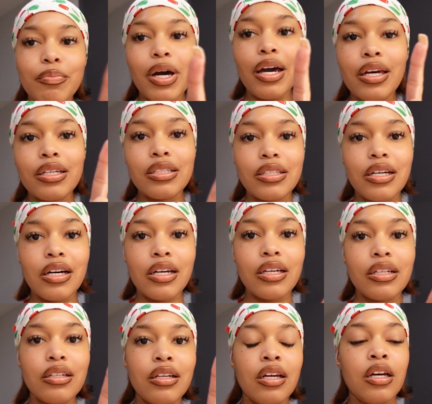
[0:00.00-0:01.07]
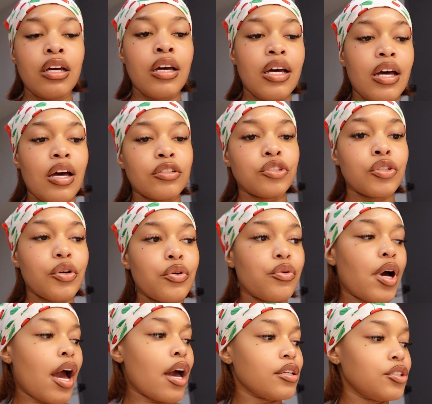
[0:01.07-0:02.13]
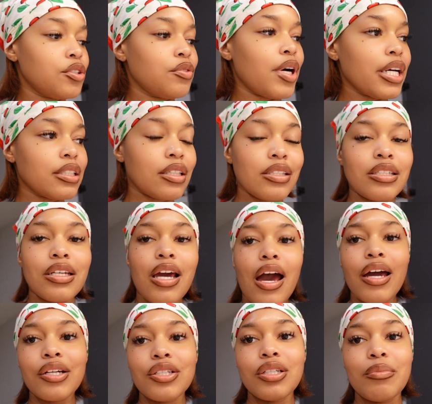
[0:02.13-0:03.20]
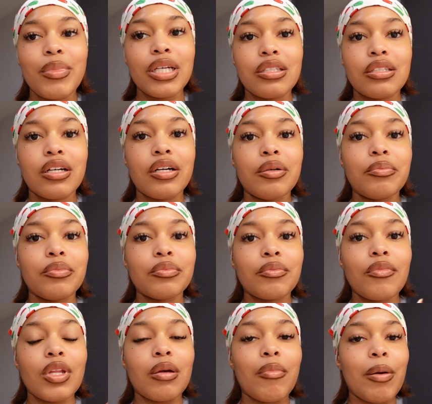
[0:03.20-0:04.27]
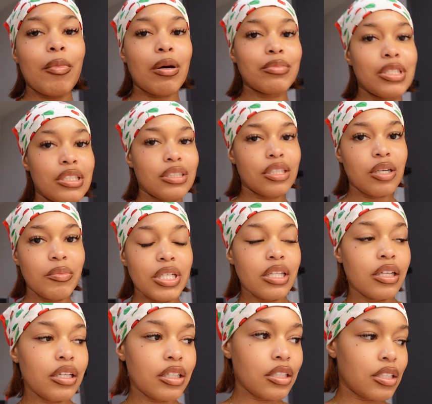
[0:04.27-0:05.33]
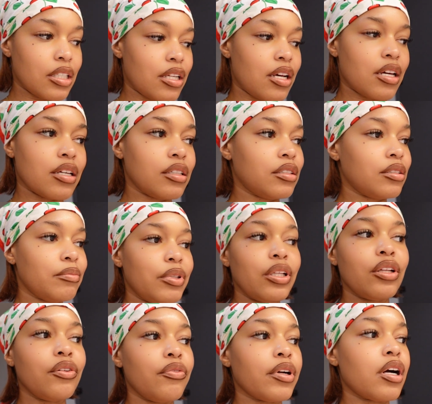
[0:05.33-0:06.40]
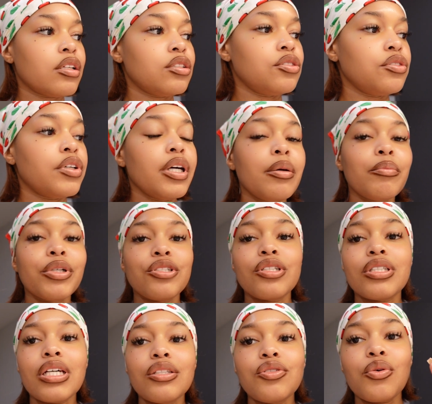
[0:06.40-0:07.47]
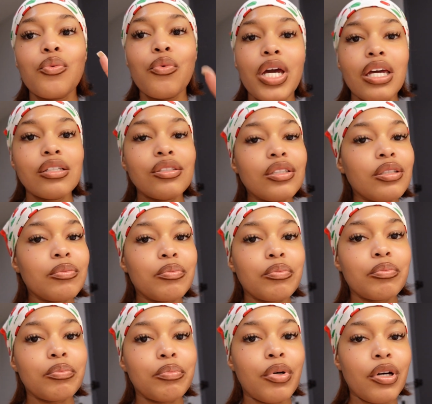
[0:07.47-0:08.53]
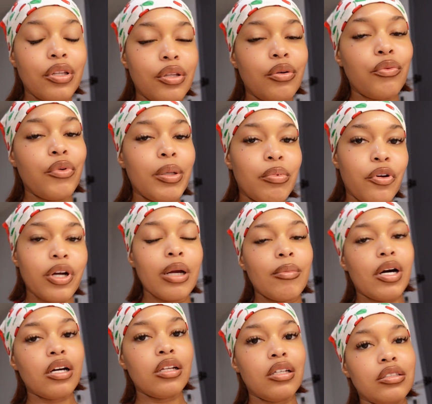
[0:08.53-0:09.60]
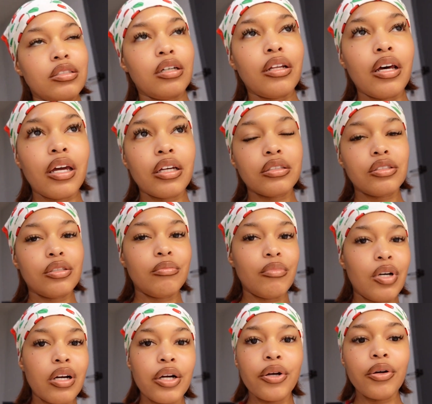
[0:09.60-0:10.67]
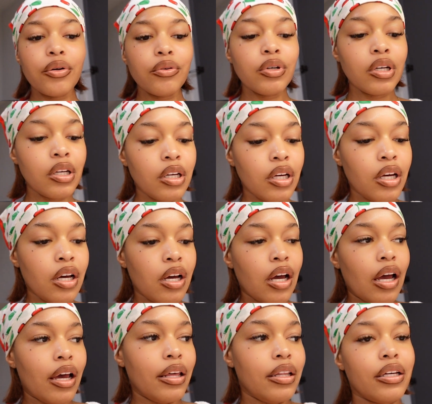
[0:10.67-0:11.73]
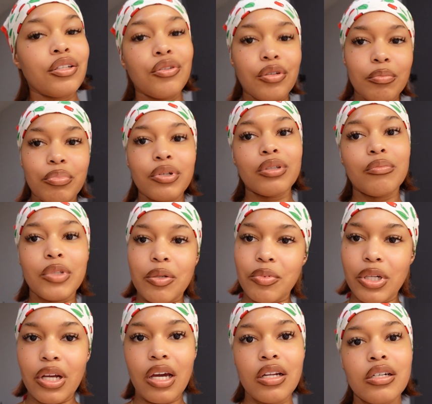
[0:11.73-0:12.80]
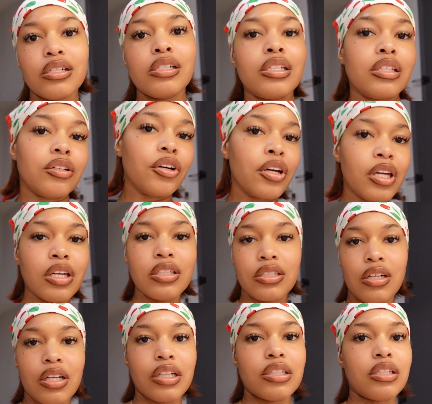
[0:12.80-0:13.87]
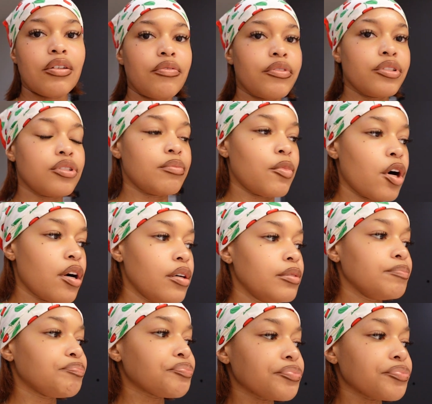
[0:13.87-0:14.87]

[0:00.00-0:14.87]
pie is done. So as you guys can see, I actually messed up. My mom did tell me this and I completely forgot to do it, but she said to wait until put the whipped cream on until like tomorrow, and then you could put the bananas and cookies and all that stuff for tomorrow,